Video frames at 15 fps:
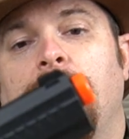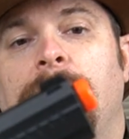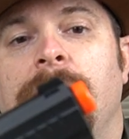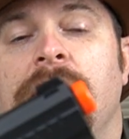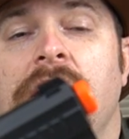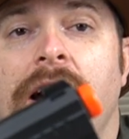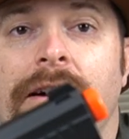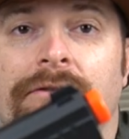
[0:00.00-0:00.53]
The
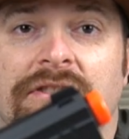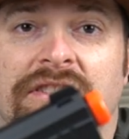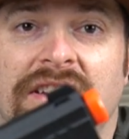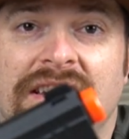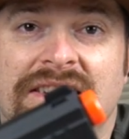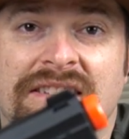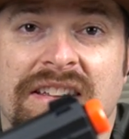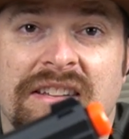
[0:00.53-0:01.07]
Novritsch
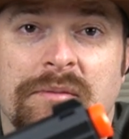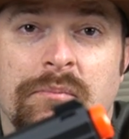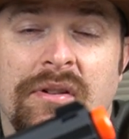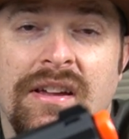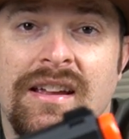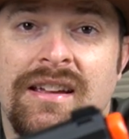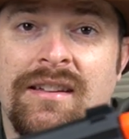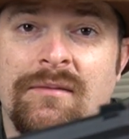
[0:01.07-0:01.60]

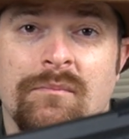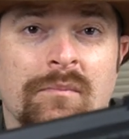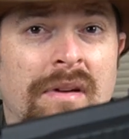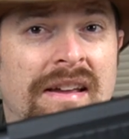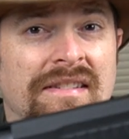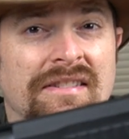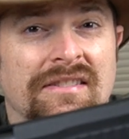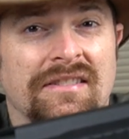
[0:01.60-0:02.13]
SSP,
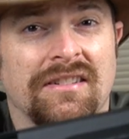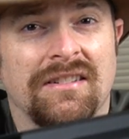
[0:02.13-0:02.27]
based on the